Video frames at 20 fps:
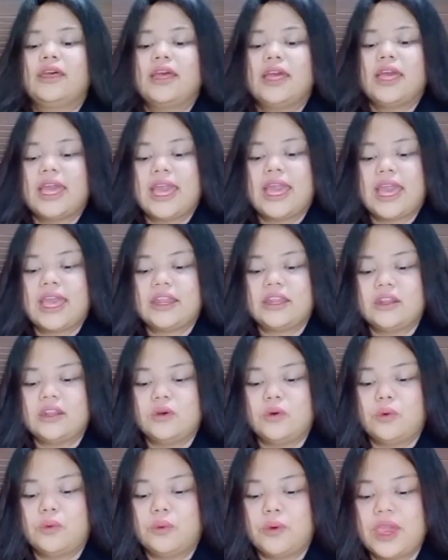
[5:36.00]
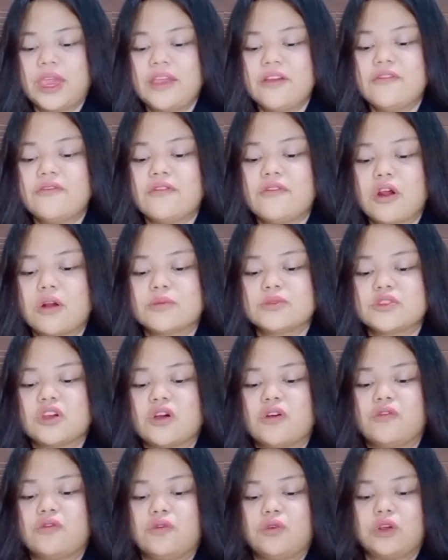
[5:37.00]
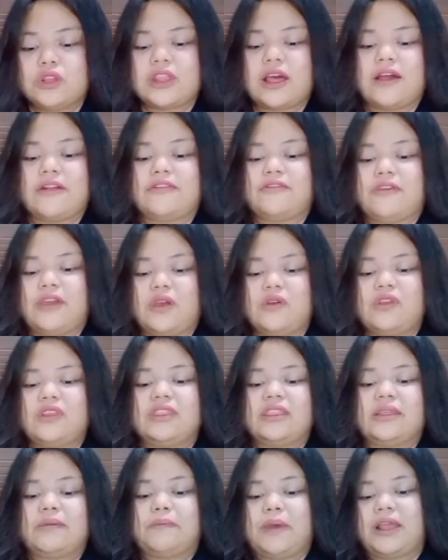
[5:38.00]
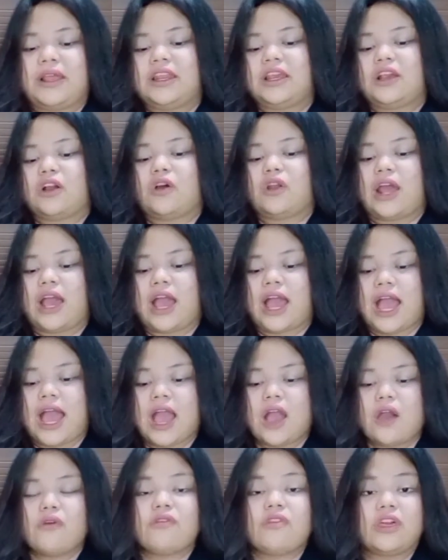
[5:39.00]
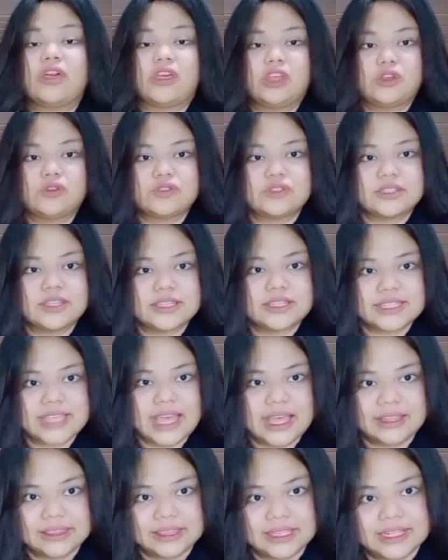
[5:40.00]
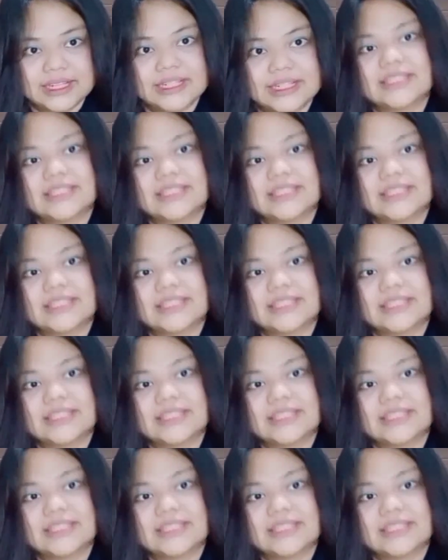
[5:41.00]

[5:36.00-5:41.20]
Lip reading: and the way forms of word are varied depending on how they use the sentence.